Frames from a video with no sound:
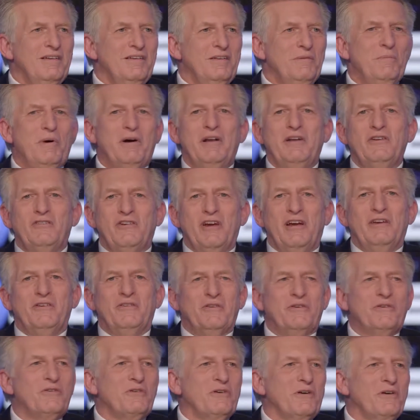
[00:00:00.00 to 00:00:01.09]

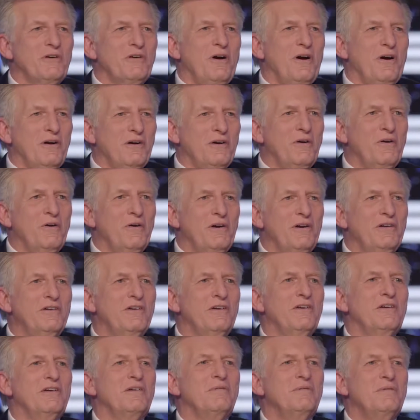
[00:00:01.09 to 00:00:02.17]
are going
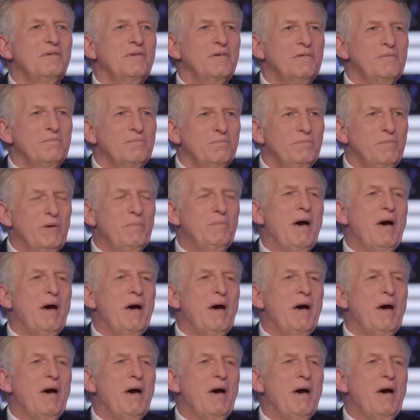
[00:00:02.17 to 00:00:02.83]
to be